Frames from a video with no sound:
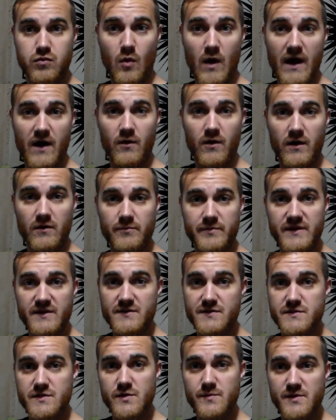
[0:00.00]
wow, I'll
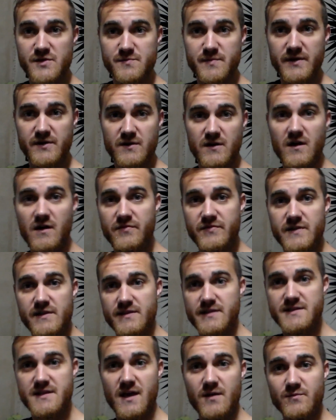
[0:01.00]
be so much better off
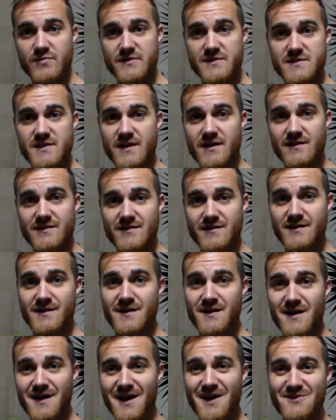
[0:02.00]
than the 10%
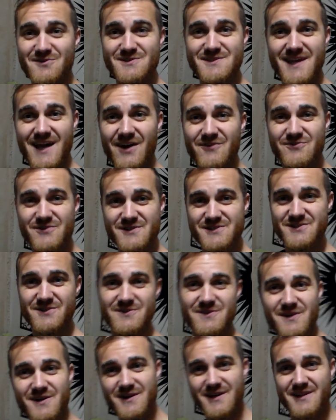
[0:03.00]
I was at for
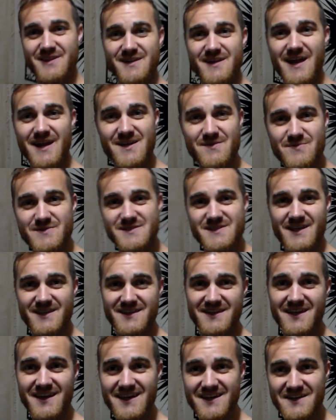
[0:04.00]
so long and the
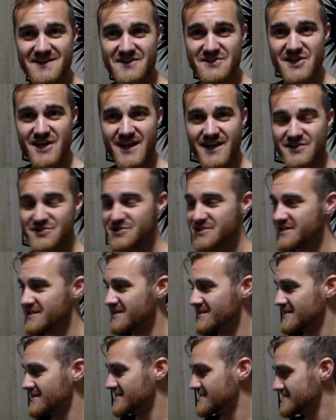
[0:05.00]
90% that needed to change.
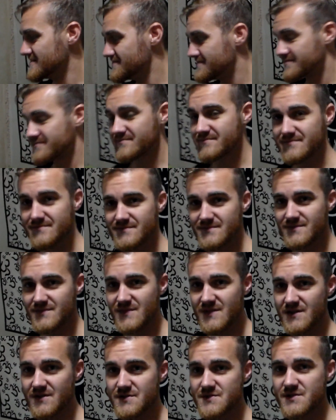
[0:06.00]

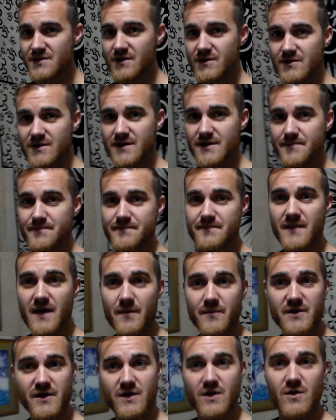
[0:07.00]
So
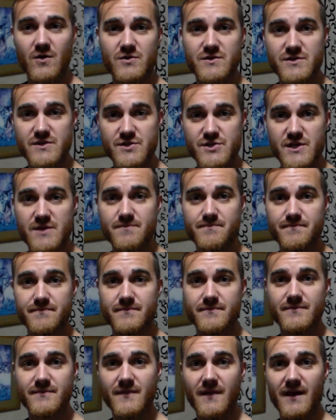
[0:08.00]
I'm going to go to the gym
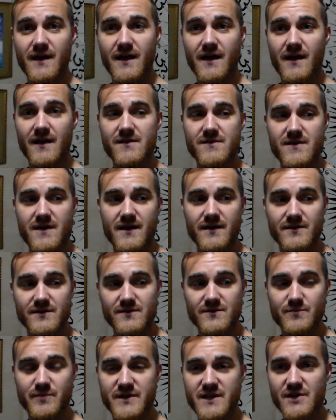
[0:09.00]
and
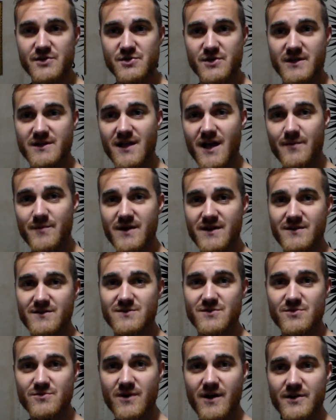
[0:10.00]
then potentially climbing
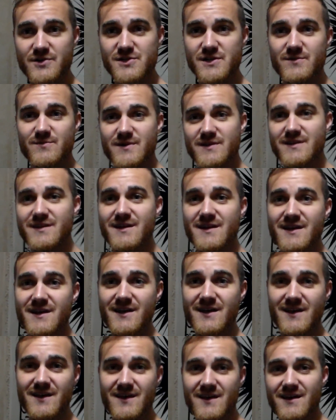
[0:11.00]
to the rock gym and
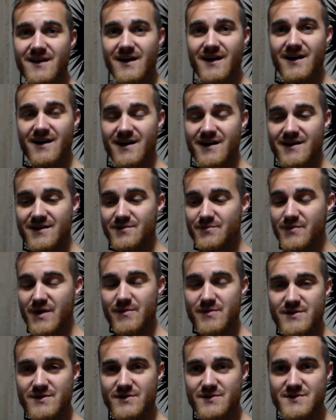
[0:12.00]

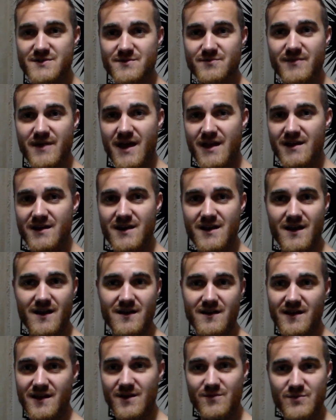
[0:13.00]
maybe do some
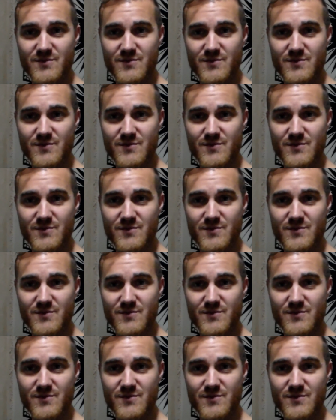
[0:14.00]
editing